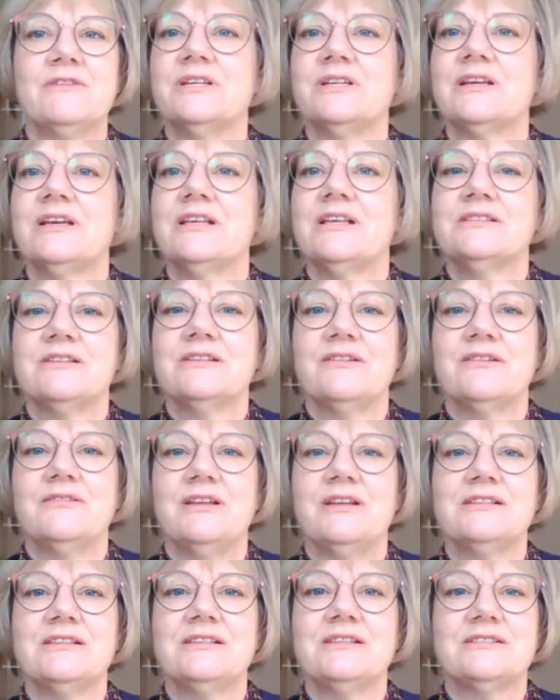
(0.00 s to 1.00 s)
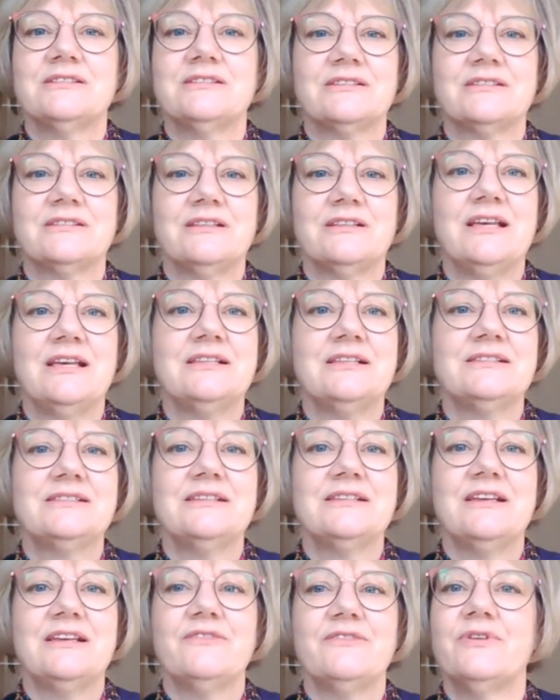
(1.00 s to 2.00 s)
So let's see if
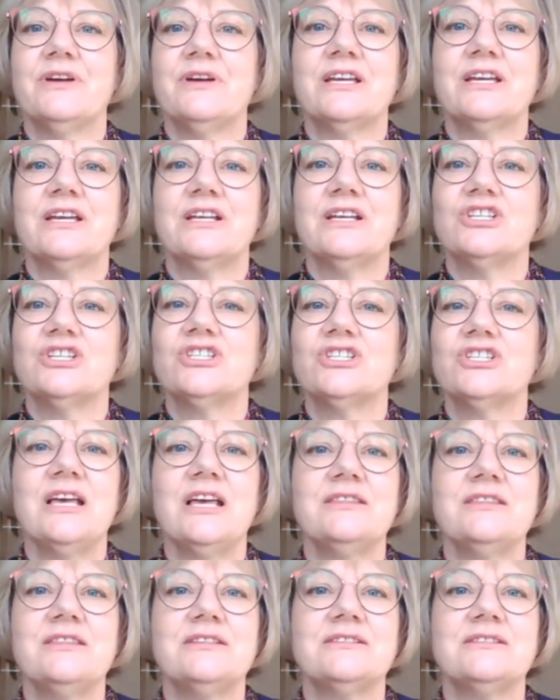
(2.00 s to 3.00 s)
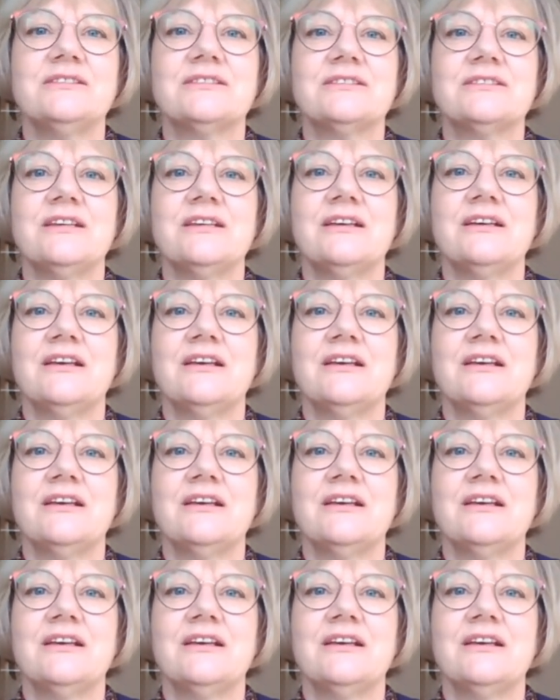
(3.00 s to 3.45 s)
I can share this tab.